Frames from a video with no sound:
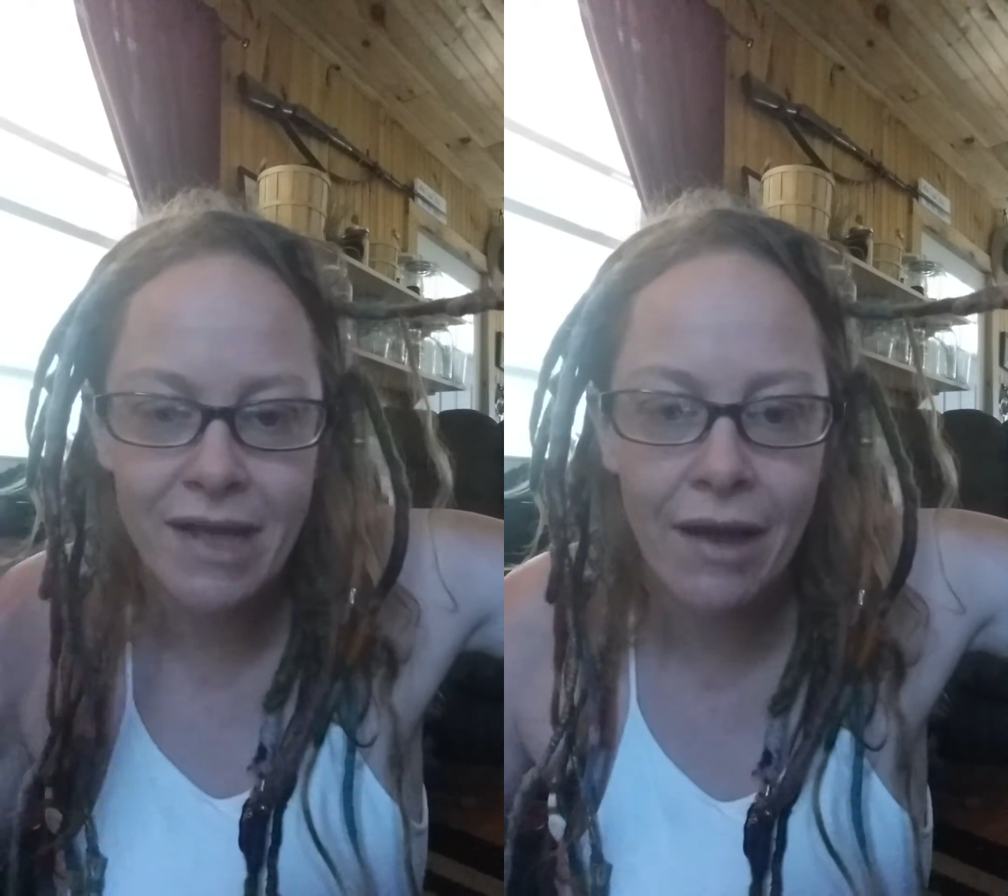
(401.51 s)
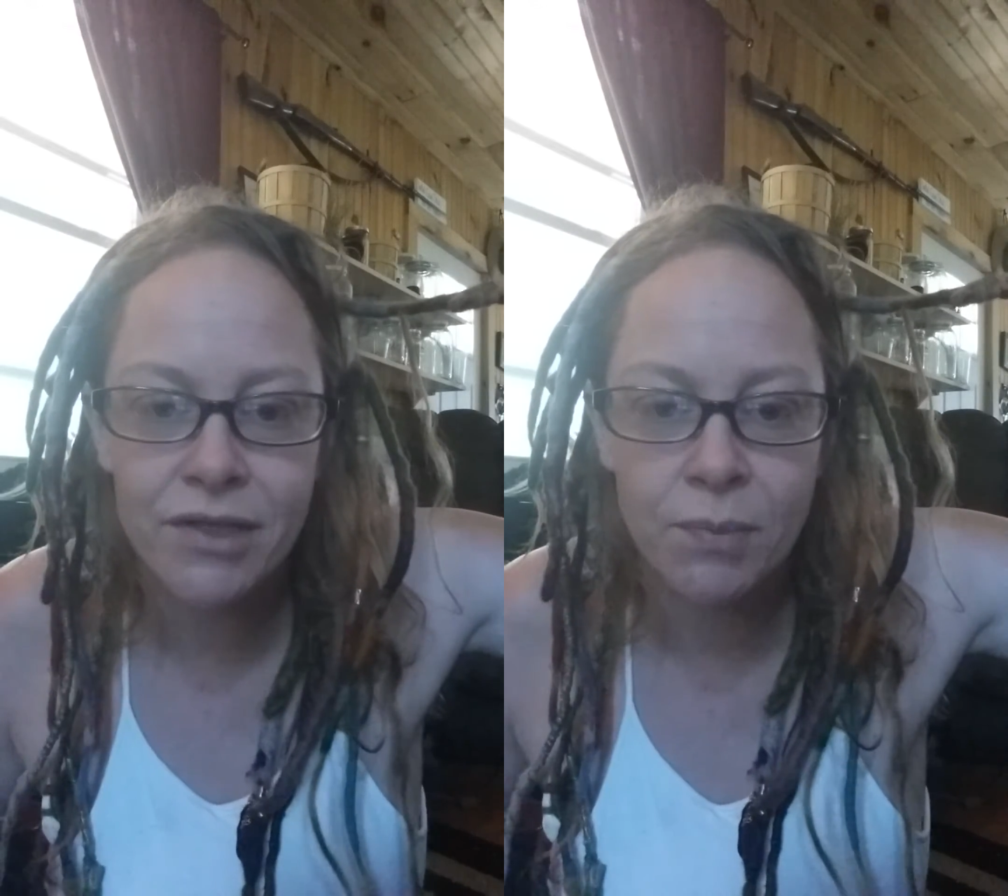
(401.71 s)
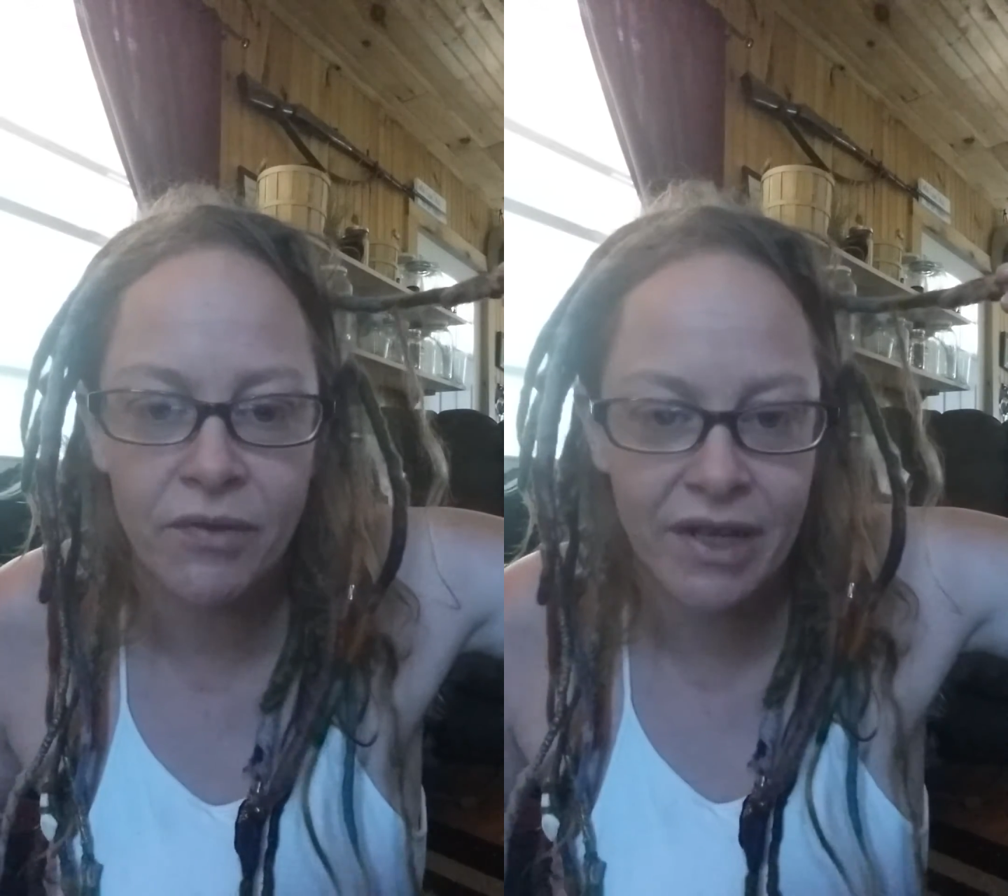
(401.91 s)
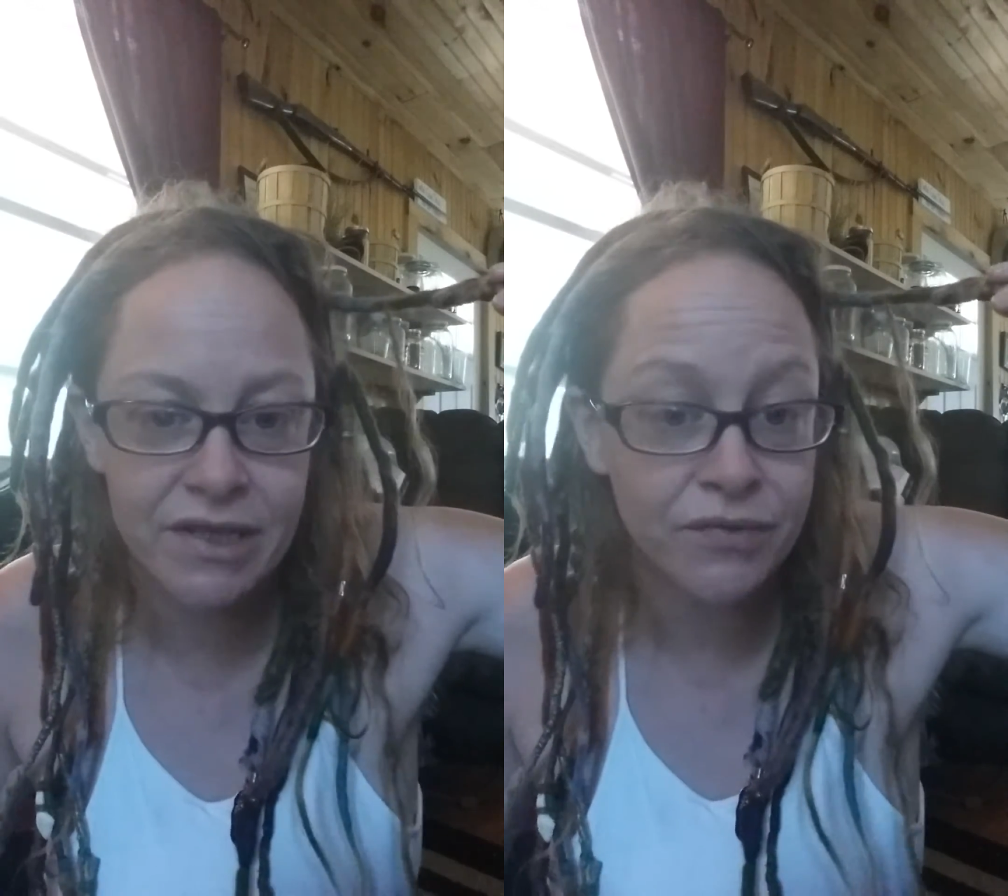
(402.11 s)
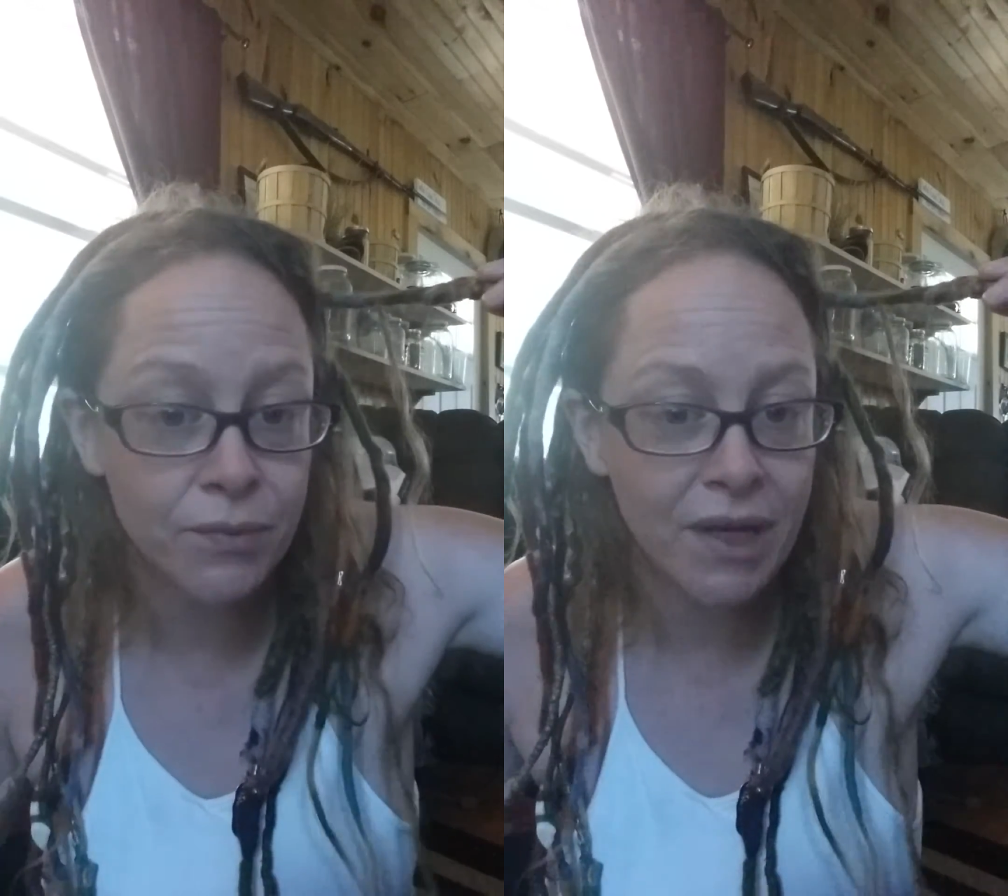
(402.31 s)
out to prevent
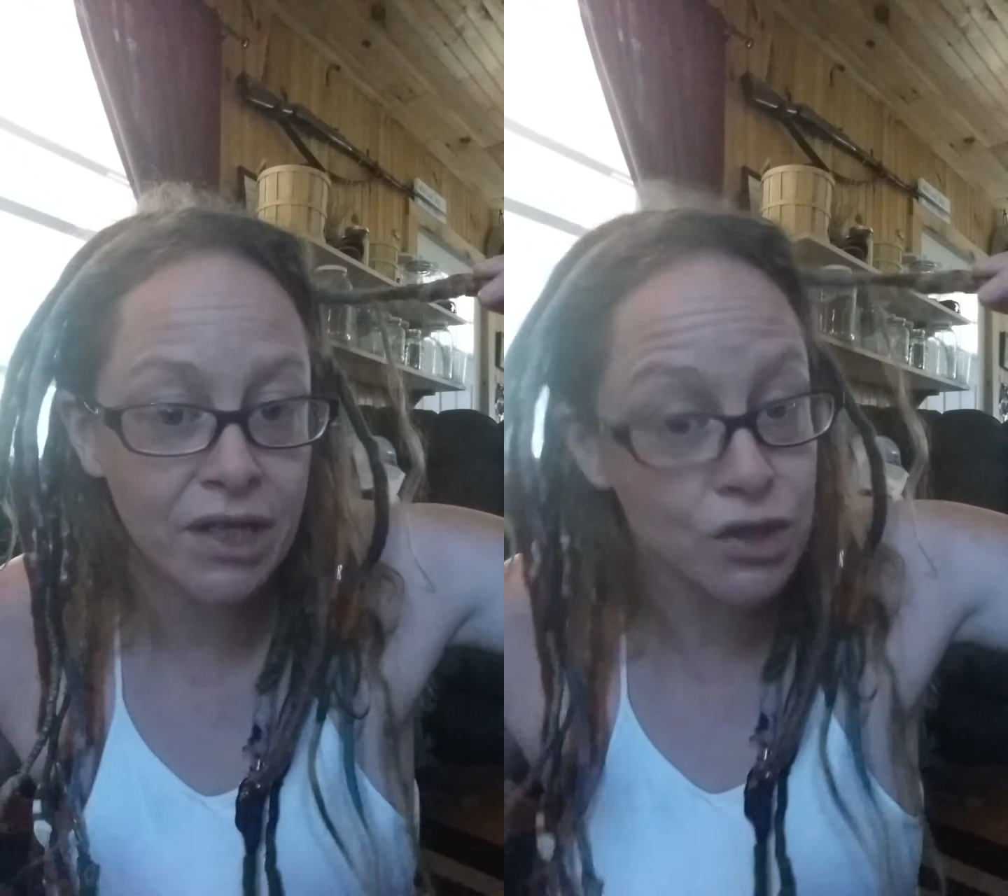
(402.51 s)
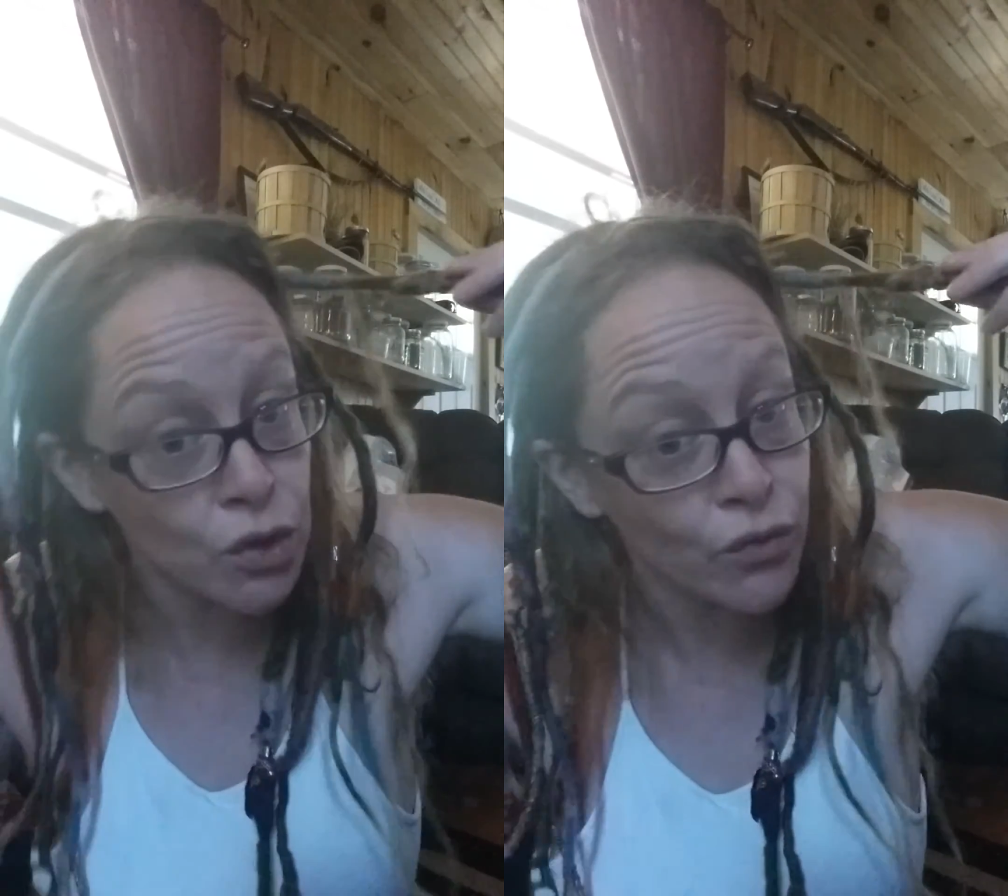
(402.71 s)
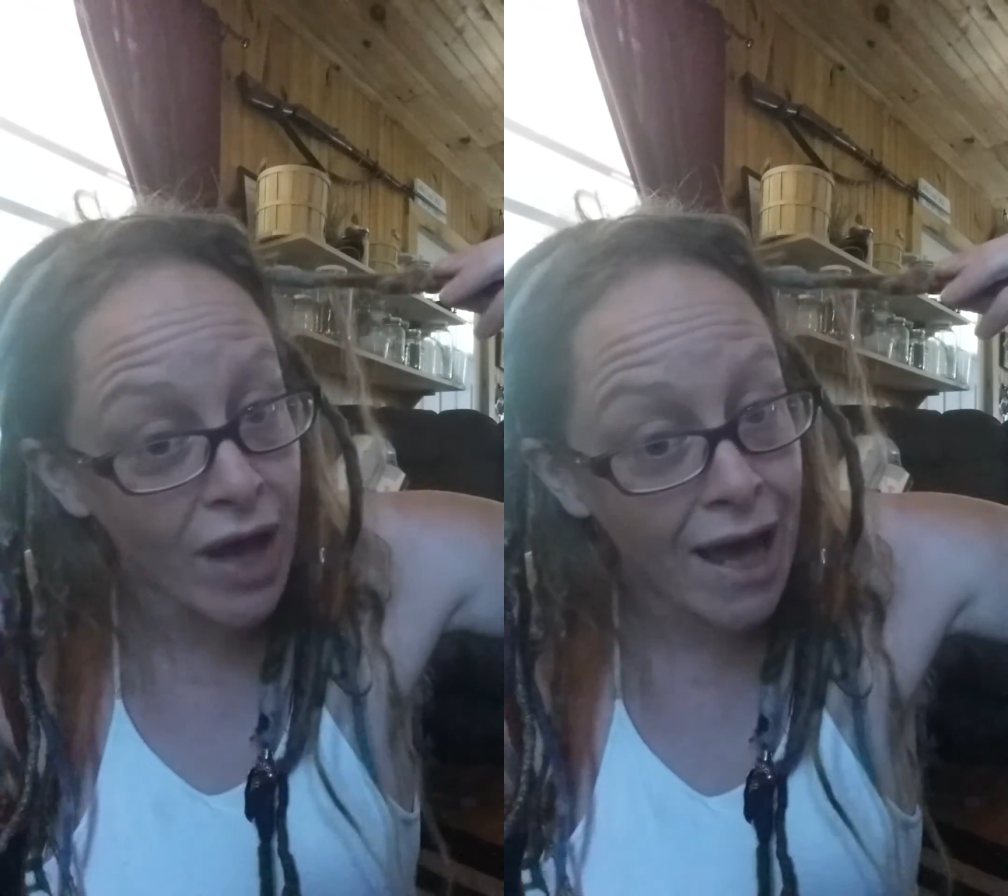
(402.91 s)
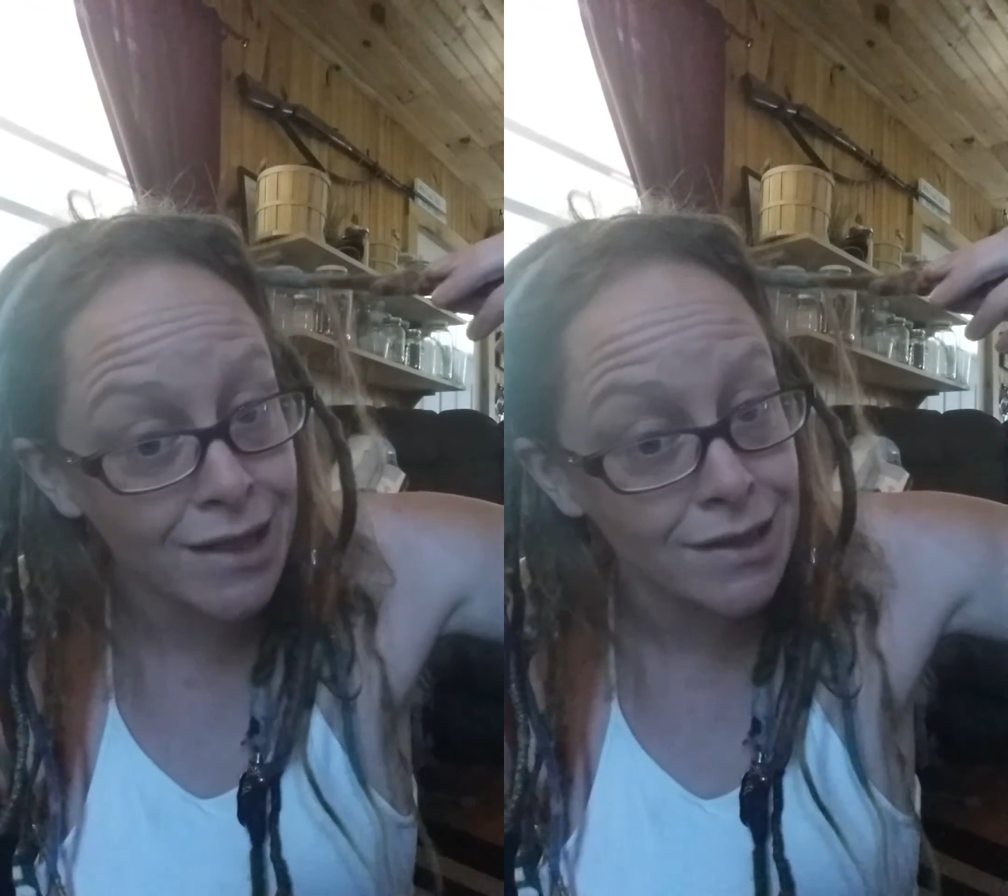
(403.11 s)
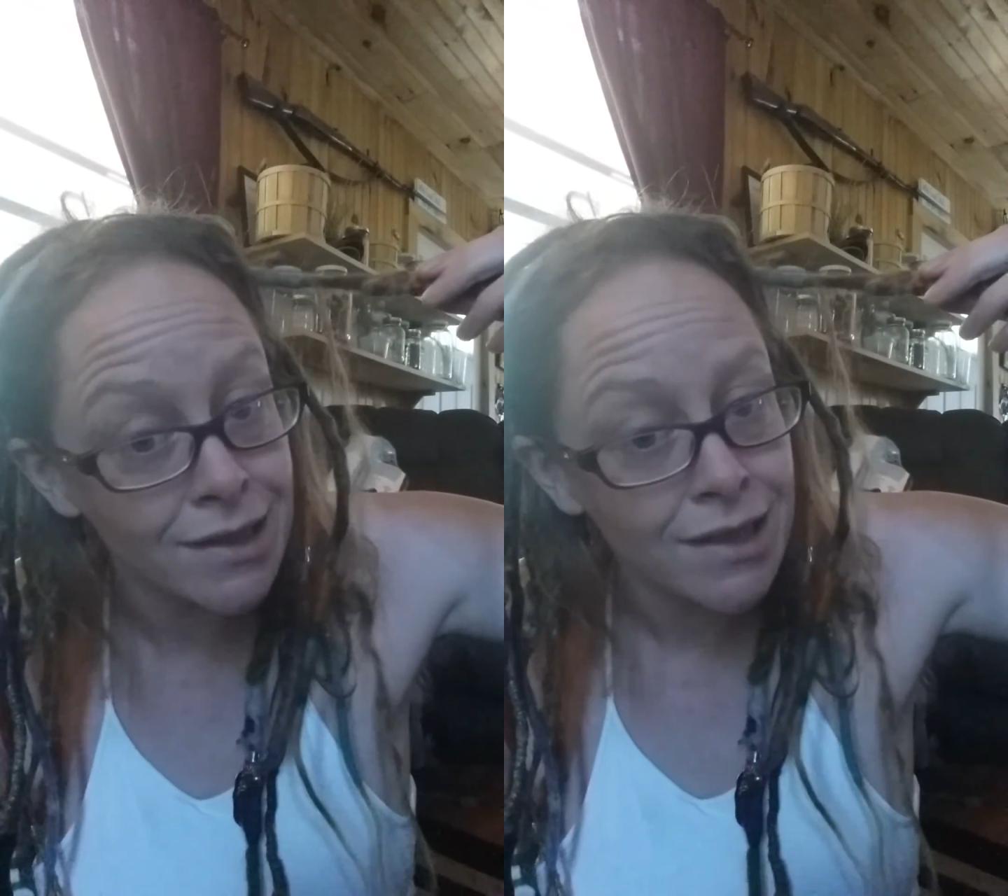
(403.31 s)
it from getting too fat,